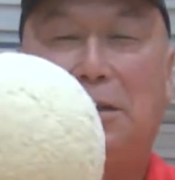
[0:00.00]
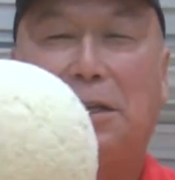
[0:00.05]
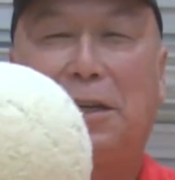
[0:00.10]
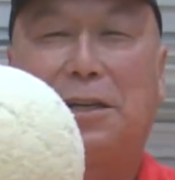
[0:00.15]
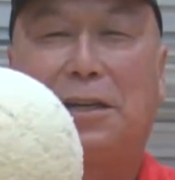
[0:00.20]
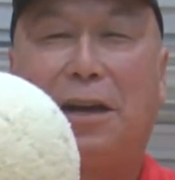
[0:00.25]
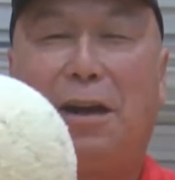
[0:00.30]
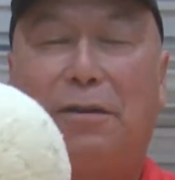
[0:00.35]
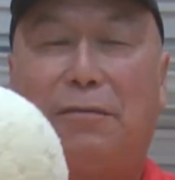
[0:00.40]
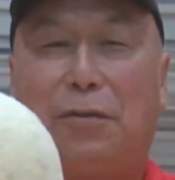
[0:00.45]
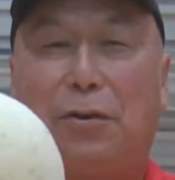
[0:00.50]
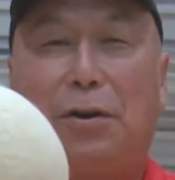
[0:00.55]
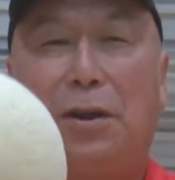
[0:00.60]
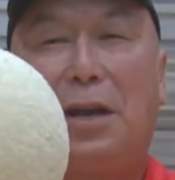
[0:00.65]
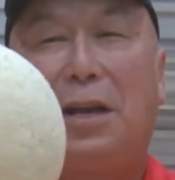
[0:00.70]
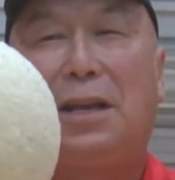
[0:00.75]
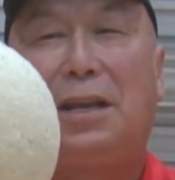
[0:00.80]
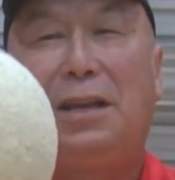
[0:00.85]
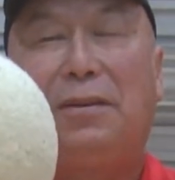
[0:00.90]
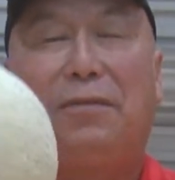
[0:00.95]
the cover
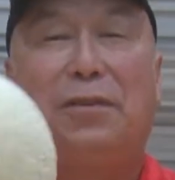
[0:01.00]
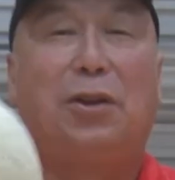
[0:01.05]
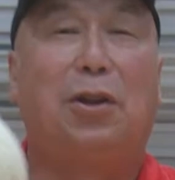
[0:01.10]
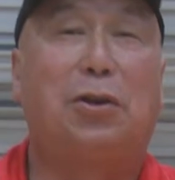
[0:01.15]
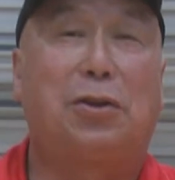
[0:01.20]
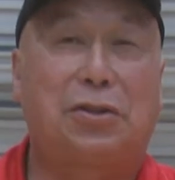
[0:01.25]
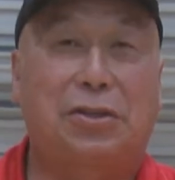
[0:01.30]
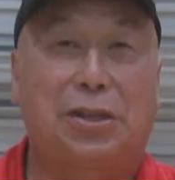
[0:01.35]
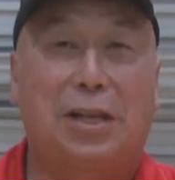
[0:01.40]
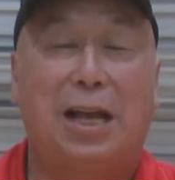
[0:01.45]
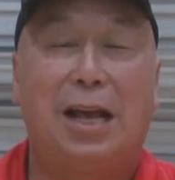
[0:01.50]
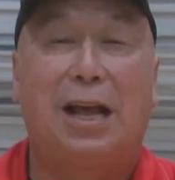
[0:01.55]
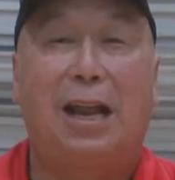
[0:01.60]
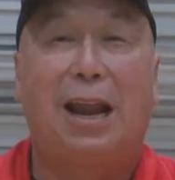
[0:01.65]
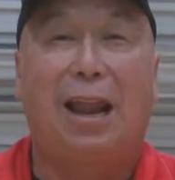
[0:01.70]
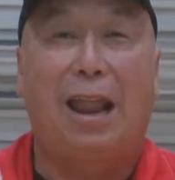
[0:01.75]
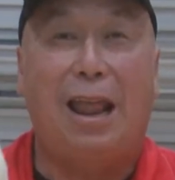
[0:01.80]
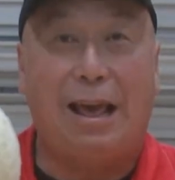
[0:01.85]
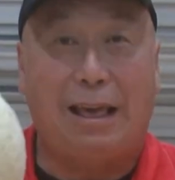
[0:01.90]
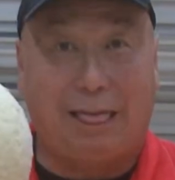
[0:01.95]
even looks
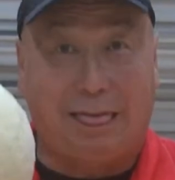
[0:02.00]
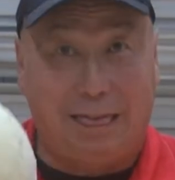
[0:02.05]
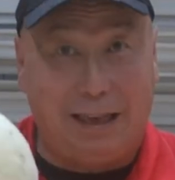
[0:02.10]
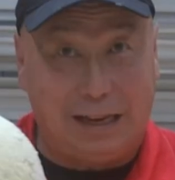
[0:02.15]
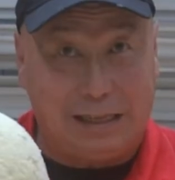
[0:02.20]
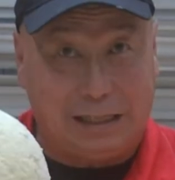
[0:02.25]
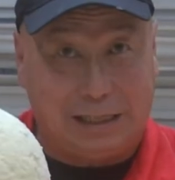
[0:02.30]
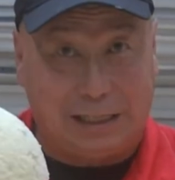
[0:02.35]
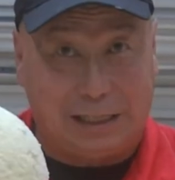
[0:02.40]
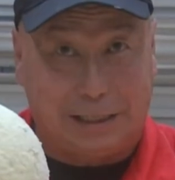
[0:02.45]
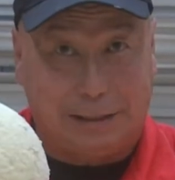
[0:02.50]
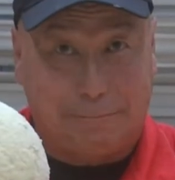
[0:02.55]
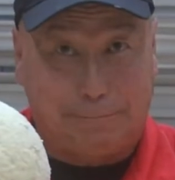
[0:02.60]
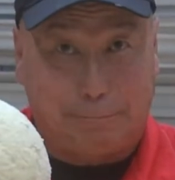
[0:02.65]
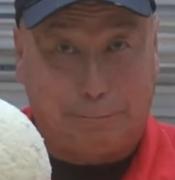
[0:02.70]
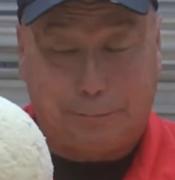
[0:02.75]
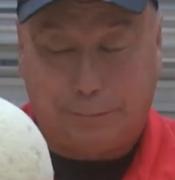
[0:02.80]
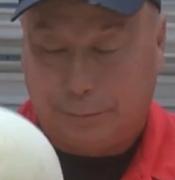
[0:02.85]
like this.